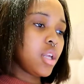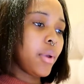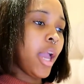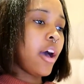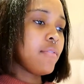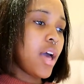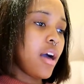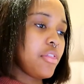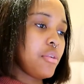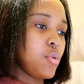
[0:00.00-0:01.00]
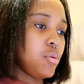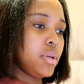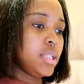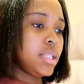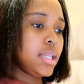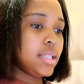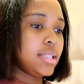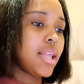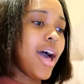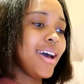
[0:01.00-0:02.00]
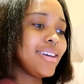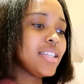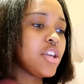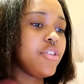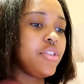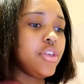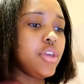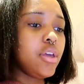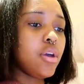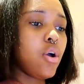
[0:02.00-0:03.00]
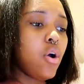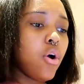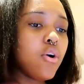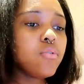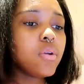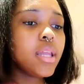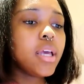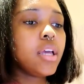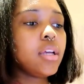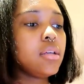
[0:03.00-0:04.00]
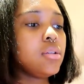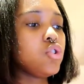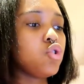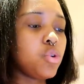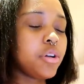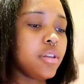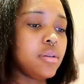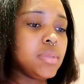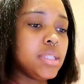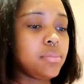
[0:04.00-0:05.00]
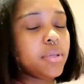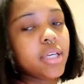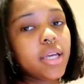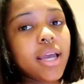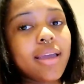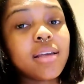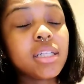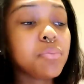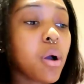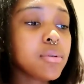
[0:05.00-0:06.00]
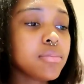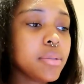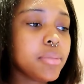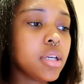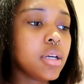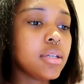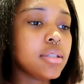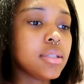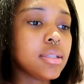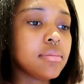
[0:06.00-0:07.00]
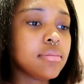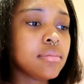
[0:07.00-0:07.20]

that we have at the moment is that the overlay is shorter than me speaking, and that's probably because